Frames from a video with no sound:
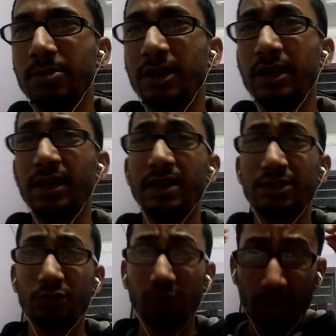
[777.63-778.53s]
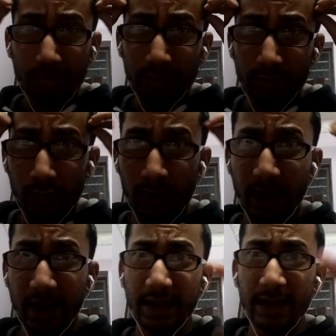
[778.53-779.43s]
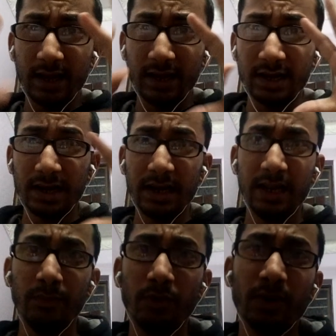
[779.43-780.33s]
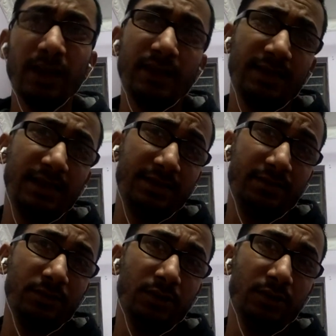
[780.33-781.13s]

But avoid learning bookish things,